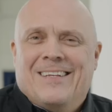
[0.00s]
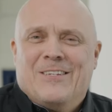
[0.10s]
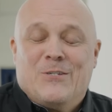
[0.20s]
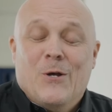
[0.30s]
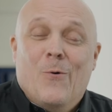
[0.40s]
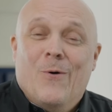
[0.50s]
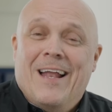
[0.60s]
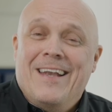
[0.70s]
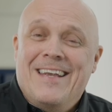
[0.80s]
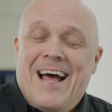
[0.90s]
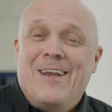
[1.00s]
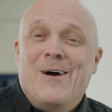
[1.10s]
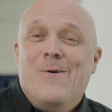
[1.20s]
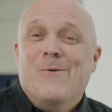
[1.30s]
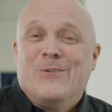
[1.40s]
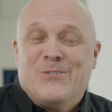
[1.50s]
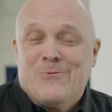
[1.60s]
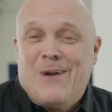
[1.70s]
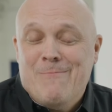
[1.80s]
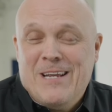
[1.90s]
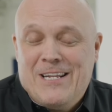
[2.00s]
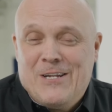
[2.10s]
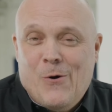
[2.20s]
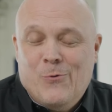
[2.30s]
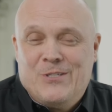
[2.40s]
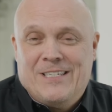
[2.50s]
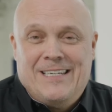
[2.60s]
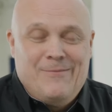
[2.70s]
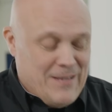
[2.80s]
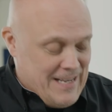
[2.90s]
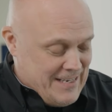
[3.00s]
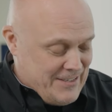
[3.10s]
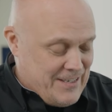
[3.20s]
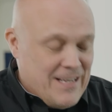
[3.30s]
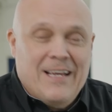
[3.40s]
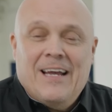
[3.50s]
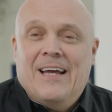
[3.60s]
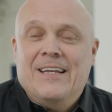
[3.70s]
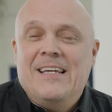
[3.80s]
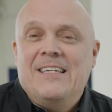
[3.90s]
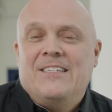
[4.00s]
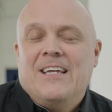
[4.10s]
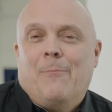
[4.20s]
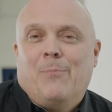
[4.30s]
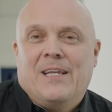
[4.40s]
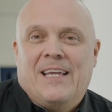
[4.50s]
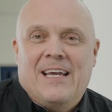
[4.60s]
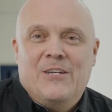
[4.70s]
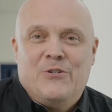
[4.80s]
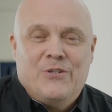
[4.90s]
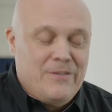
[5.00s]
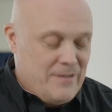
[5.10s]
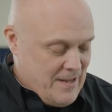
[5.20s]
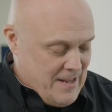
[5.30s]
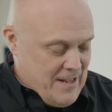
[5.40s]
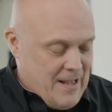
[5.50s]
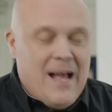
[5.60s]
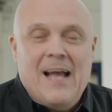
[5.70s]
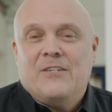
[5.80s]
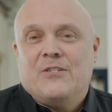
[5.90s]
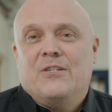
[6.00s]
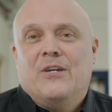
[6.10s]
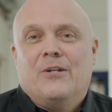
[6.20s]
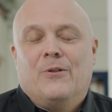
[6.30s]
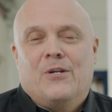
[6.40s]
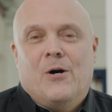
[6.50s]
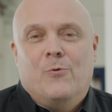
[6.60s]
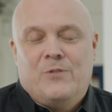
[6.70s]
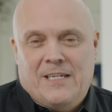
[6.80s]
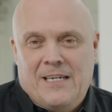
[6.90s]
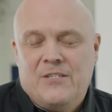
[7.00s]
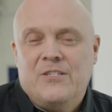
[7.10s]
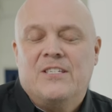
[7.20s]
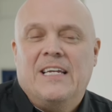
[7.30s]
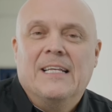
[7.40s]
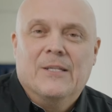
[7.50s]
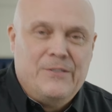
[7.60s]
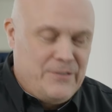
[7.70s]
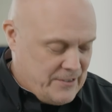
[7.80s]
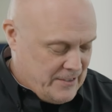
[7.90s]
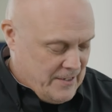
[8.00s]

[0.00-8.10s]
So nano ceramic coating is an easy application external coating. It's a sealant.